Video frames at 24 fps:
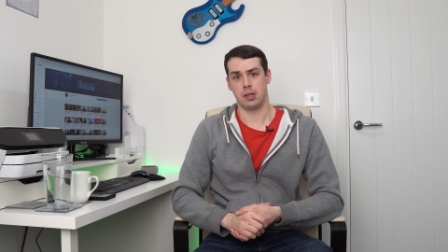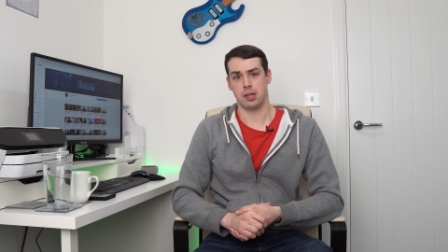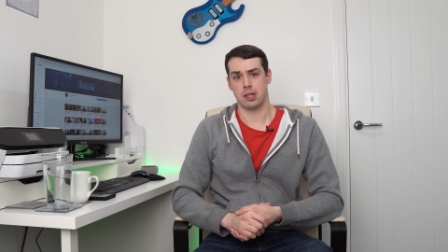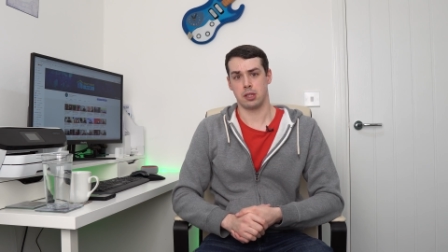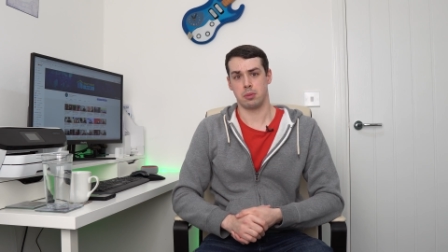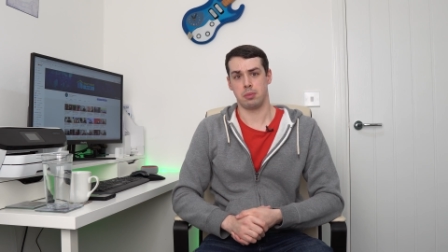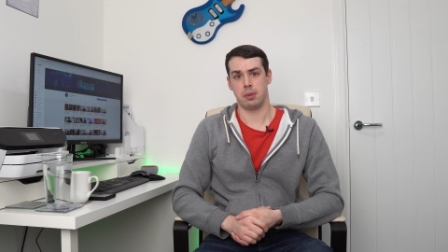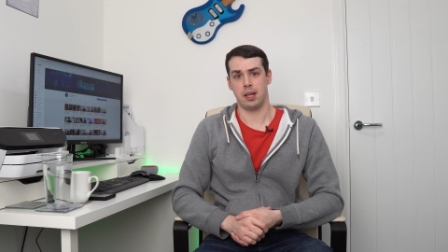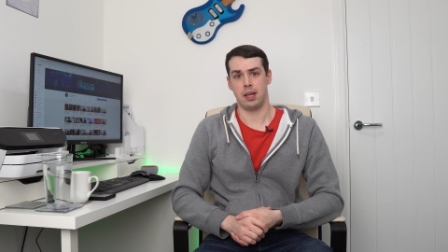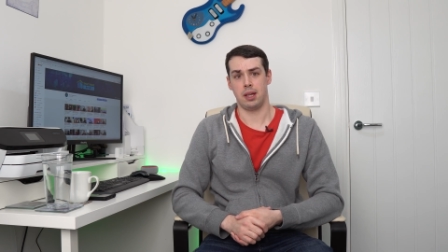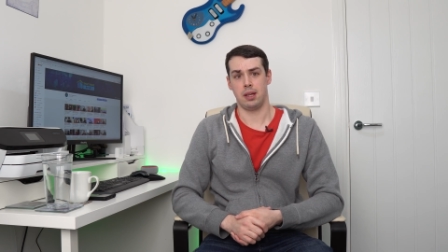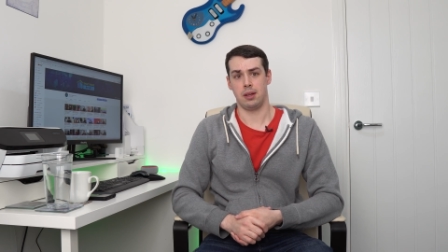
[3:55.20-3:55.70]
and
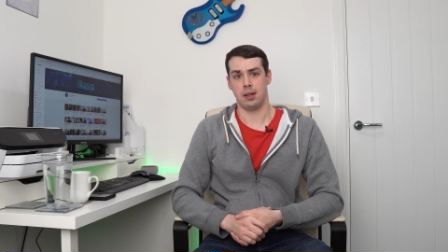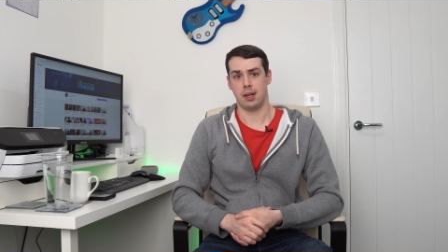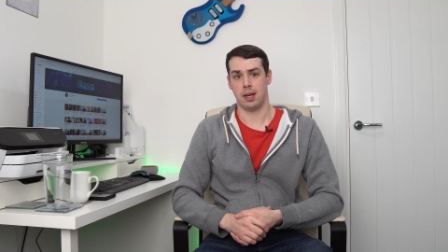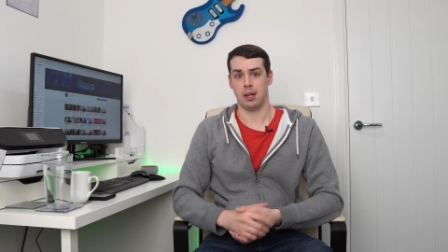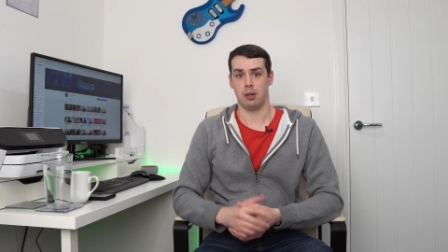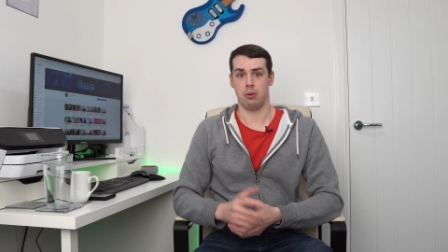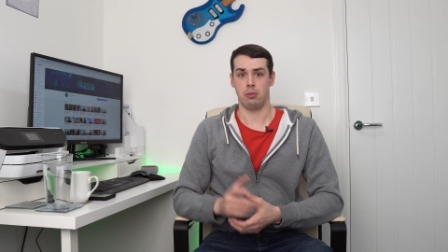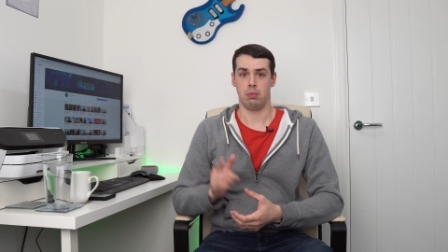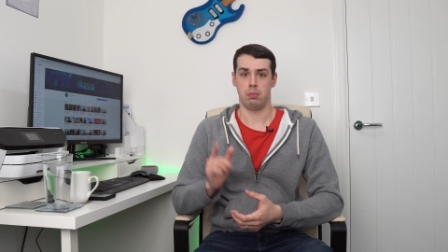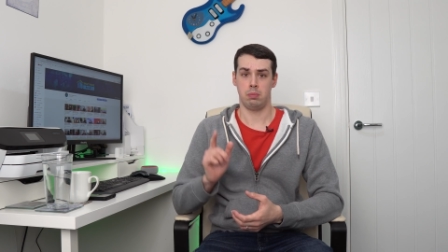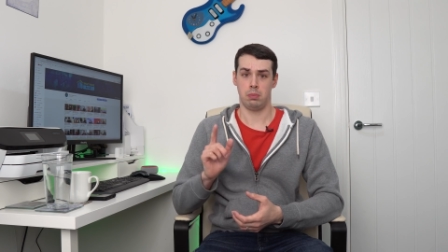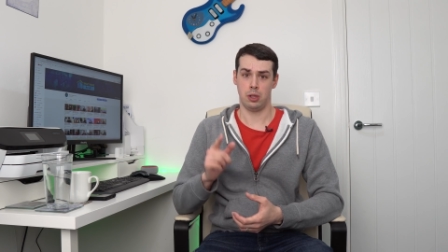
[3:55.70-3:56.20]
explain
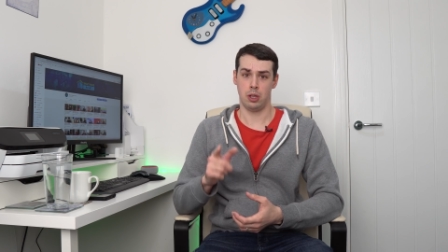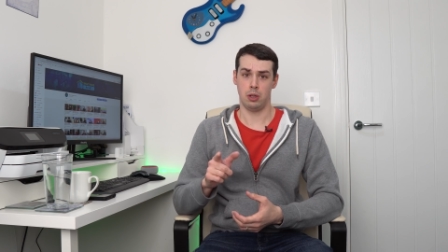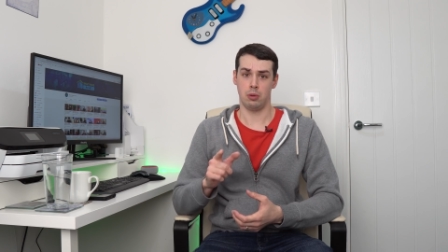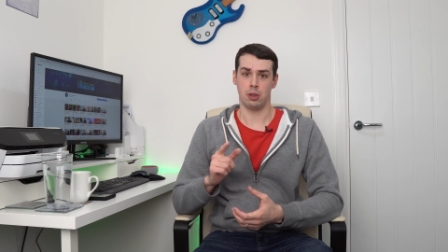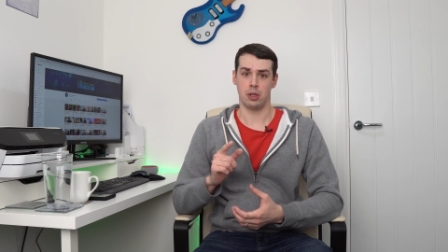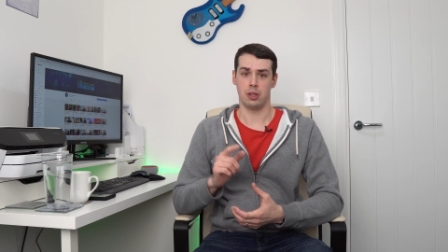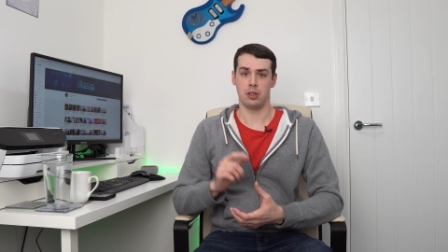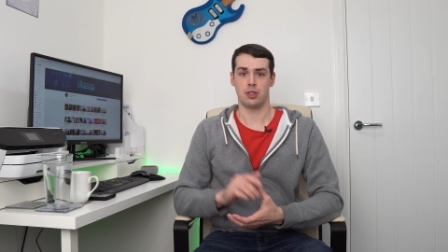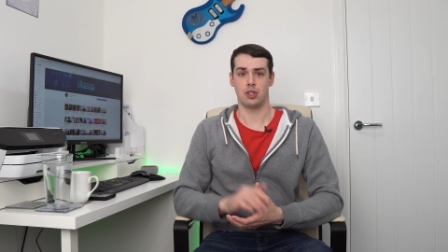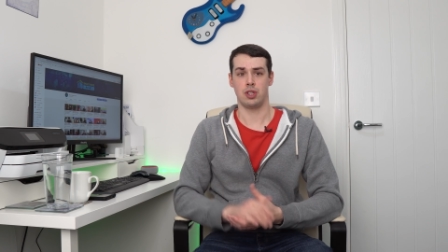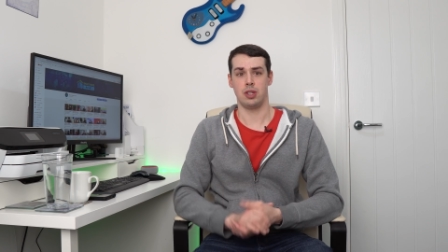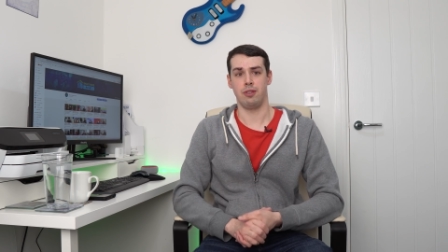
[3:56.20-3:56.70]
how you
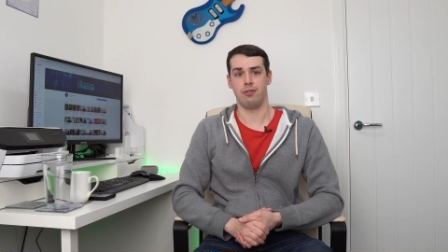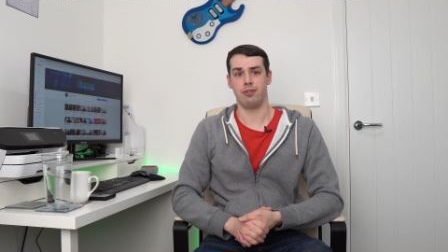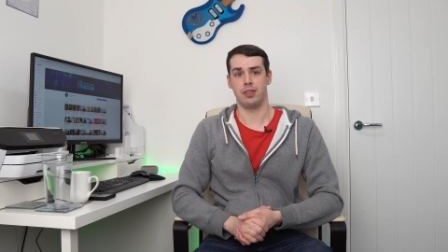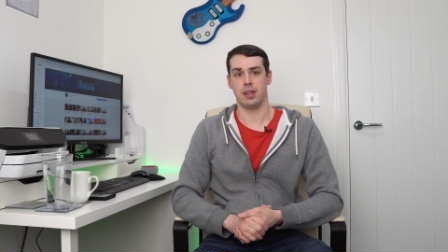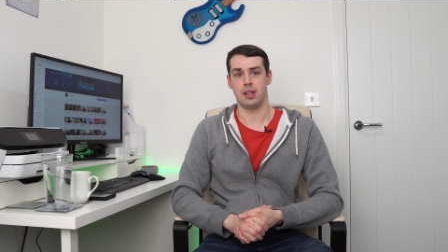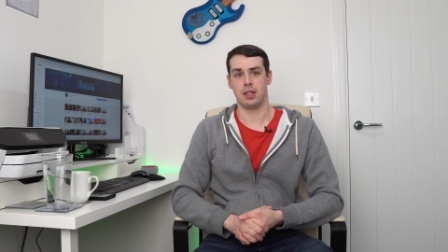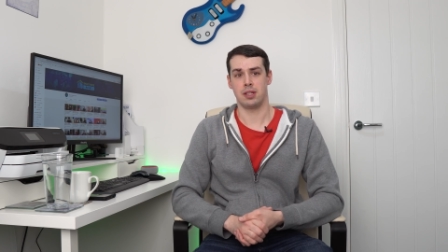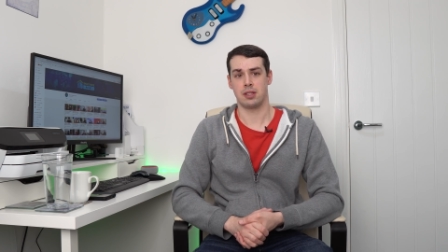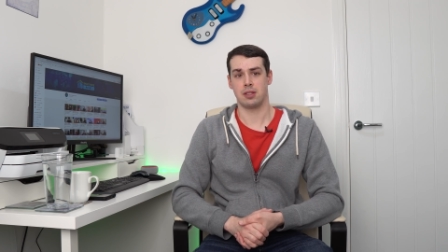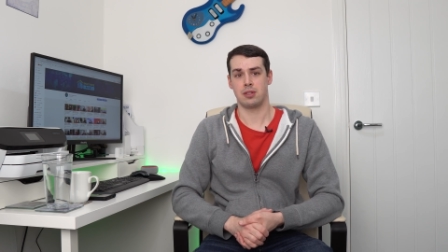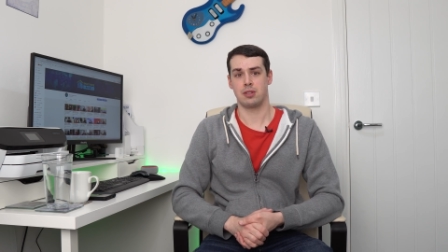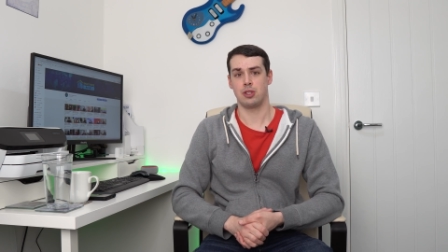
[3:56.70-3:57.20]
can achieve this